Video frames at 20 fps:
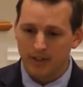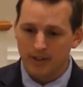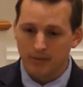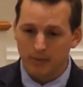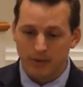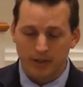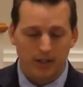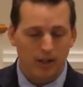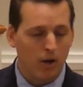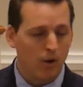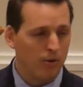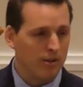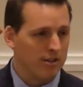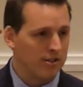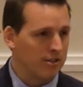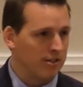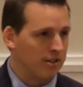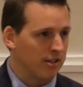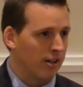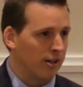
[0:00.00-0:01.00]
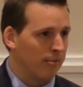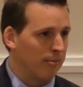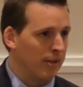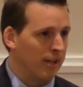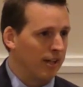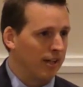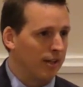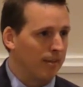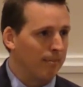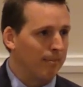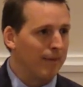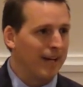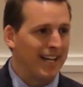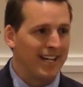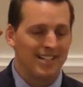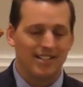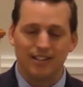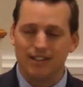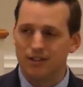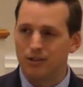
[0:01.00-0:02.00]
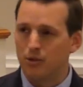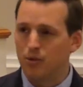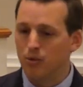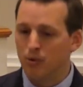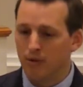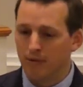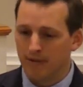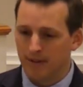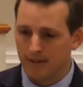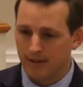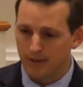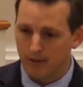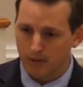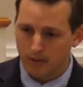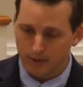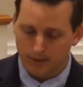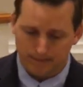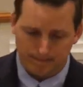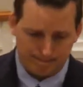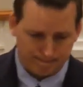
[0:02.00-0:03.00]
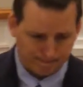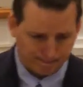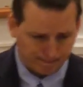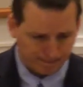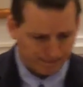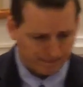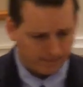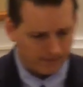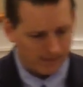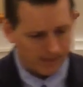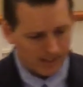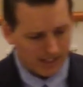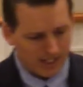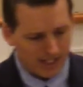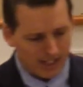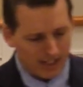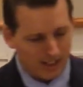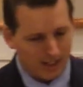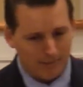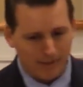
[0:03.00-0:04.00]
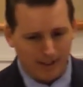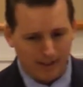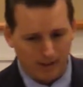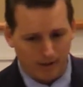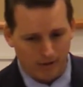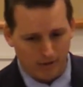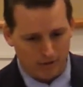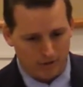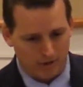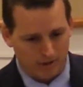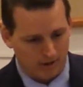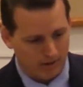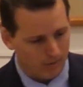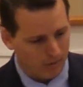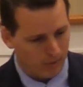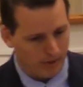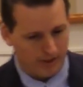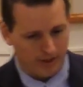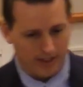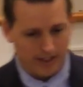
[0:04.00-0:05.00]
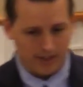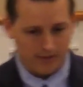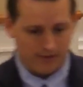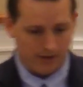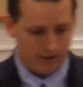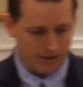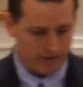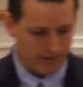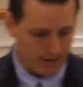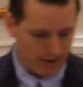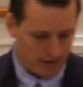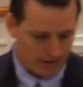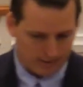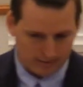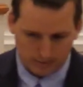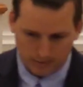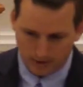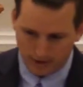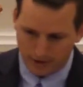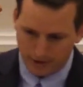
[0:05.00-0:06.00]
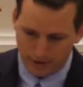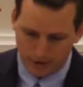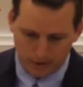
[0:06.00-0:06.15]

we know this is going to be an amazing tool for the Lord. Let me close with this. First of all, what are you